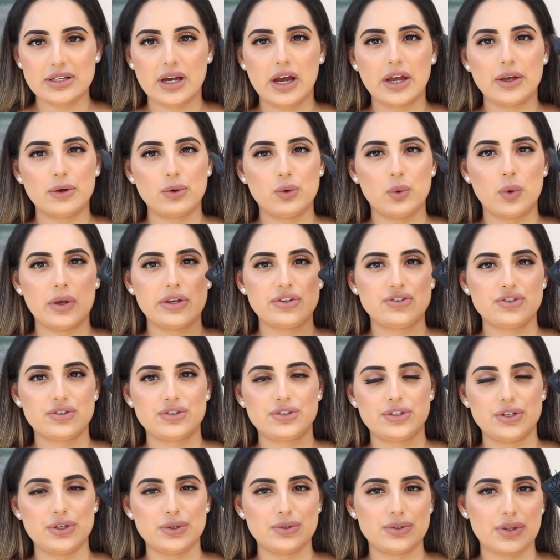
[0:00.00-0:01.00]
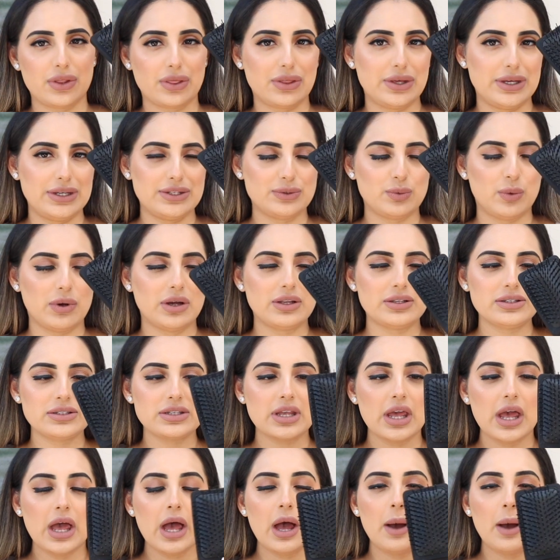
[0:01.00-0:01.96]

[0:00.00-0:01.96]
I always just use these ones.